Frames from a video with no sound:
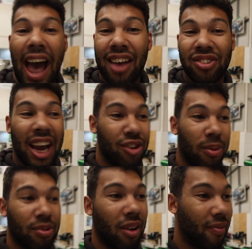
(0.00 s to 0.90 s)
as
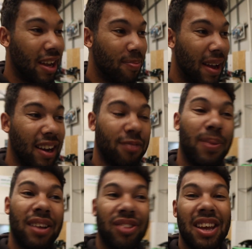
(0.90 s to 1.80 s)
Caterhams aren't very big, there's
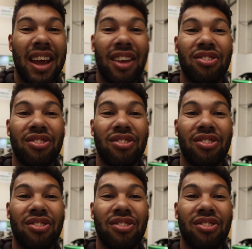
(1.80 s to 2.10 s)
plenty in here.